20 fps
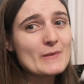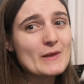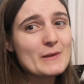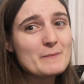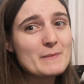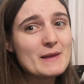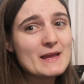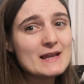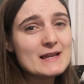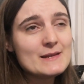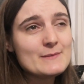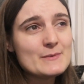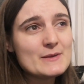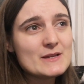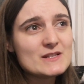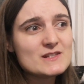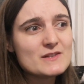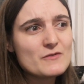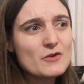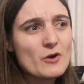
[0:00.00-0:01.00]
mainly
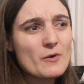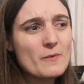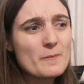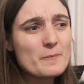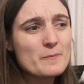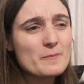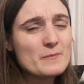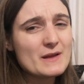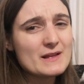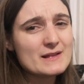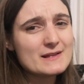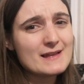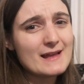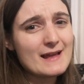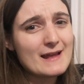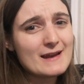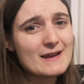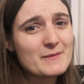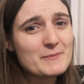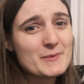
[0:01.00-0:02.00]
because I've got
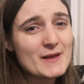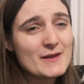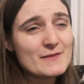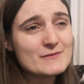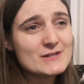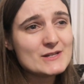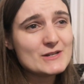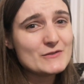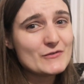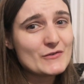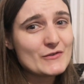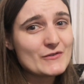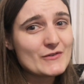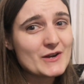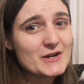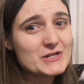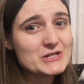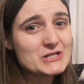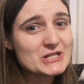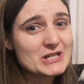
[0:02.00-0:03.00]
again a bit of tooth
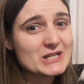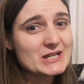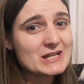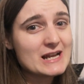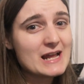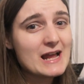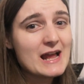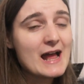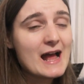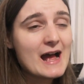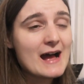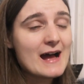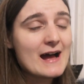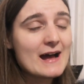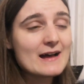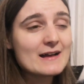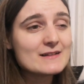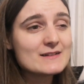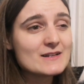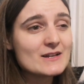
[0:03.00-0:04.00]
erosion,
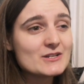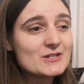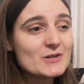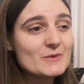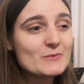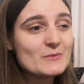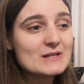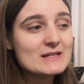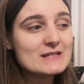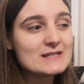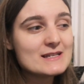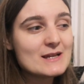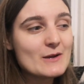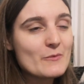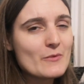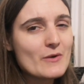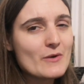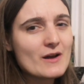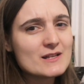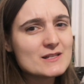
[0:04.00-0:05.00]
and I don't want it to
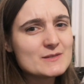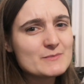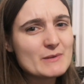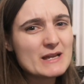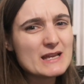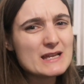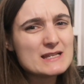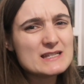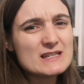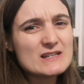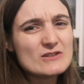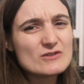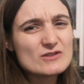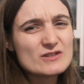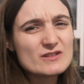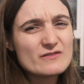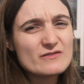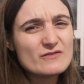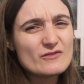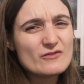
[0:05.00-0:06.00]
get worse by eating
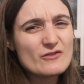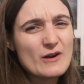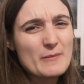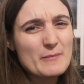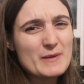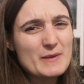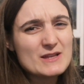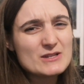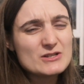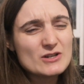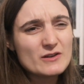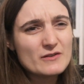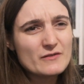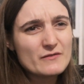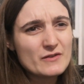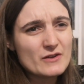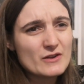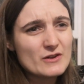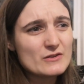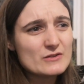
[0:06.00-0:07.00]
lots of crappy junk
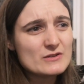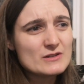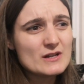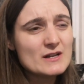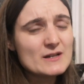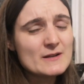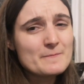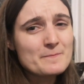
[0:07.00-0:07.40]
food.